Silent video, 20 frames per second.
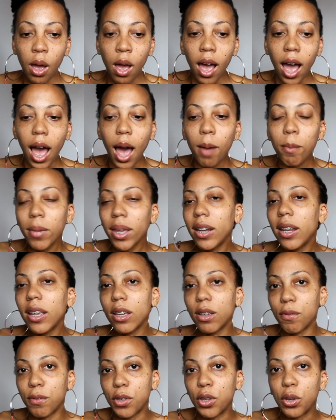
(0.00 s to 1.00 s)
How many
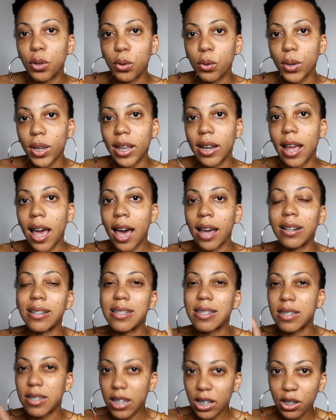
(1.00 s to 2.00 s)
of you can add a
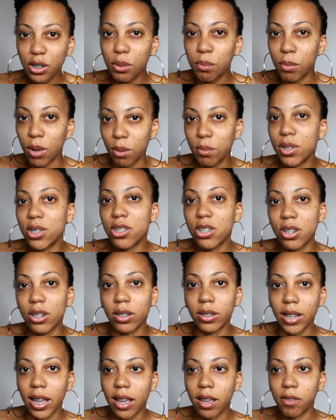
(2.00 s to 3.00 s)
single moment to your
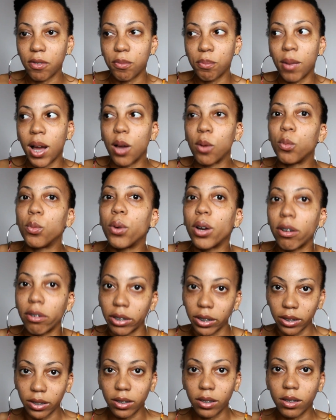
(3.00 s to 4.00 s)
life by
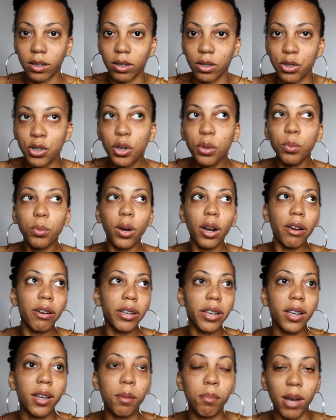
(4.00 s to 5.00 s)
worrying? You're
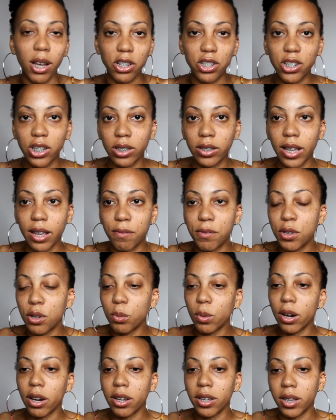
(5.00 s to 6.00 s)
worrying about your life. You're
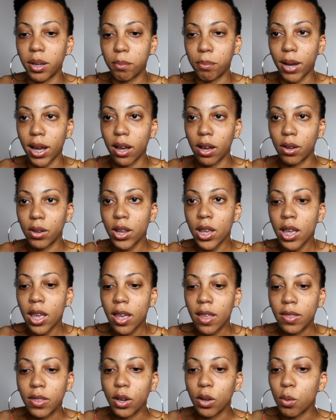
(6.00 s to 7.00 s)
worrying about
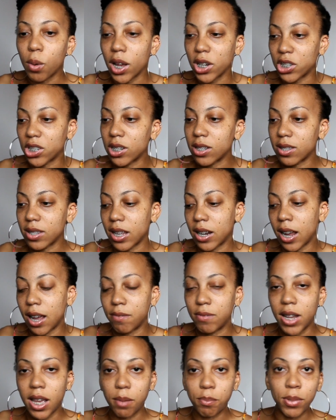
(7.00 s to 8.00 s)
the questions that
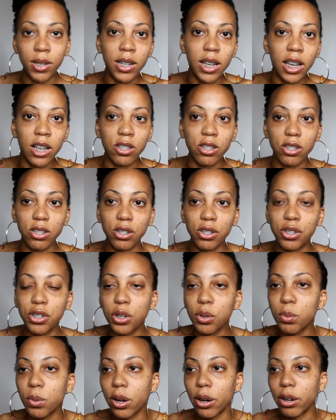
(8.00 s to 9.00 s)
have not been answered.
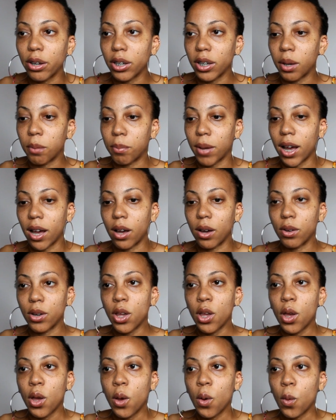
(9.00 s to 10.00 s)
You're worrying
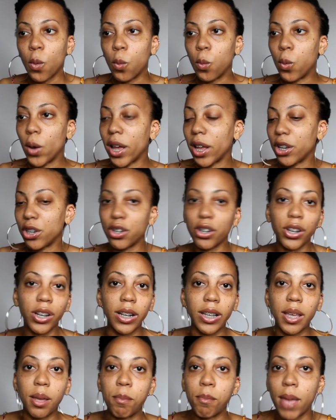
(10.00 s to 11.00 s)
about when you're going
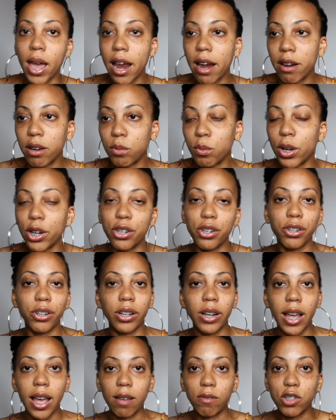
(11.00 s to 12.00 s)
to get married, when you're
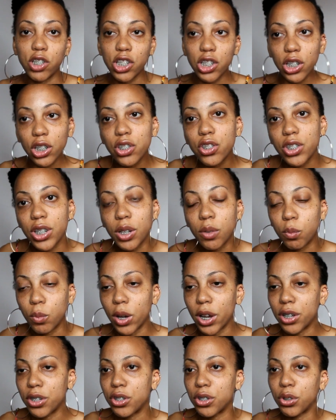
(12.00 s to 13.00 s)
going to have children,
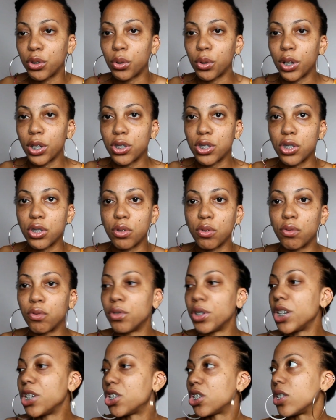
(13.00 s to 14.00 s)
when you're going to
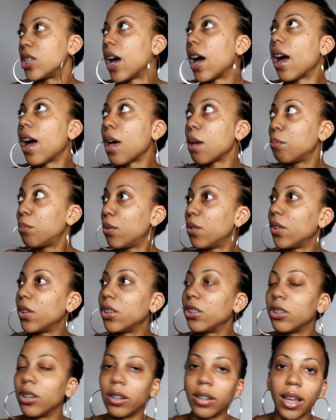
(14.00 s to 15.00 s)
reach the high point
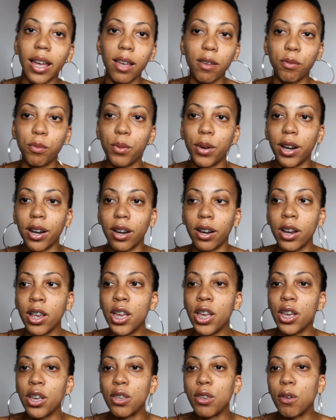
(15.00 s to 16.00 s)
in your life where
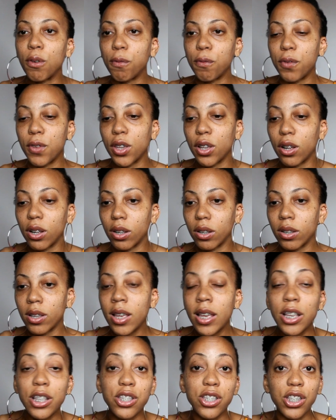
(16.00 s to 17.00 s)
you
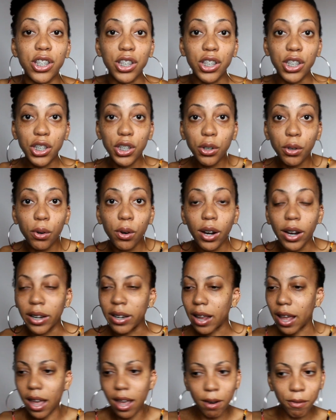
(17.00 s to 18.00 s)
feel secure
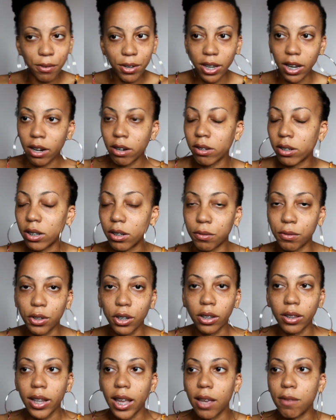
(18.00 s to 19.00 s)
in every area of
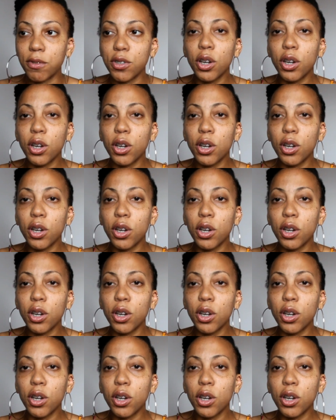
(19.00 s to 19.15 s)
your life.